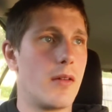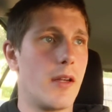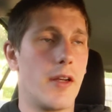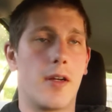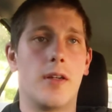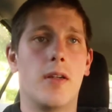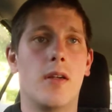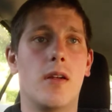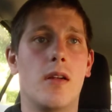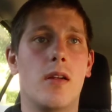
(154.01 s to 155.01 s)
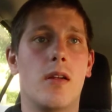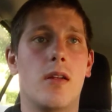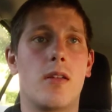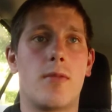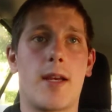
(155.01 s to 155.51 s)
you know
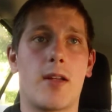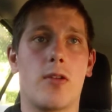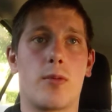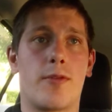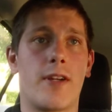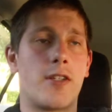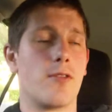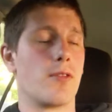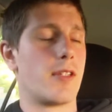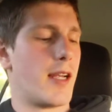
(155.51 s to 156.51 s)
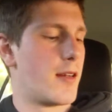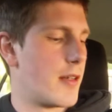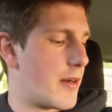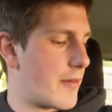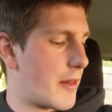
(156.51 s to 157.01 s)
to make it look professional
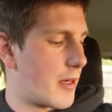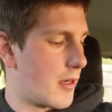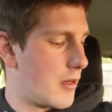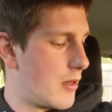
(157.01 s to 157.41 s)
sound and everything